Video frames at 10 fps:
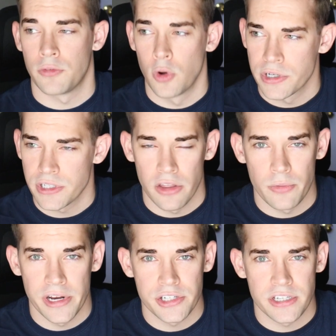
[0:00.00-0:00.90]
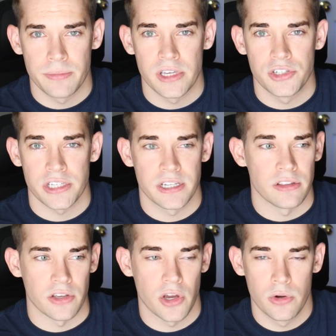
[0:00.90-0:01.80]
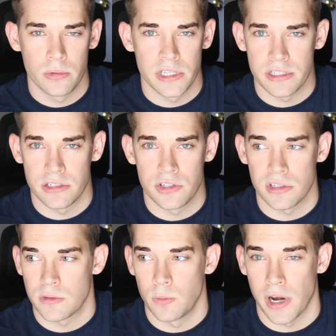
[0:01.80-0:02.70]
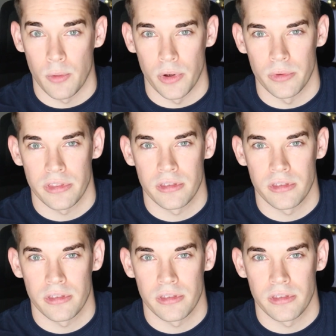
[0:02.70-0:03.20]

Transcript: Of course, all the ranges can be adjusted in the code, this is just what I went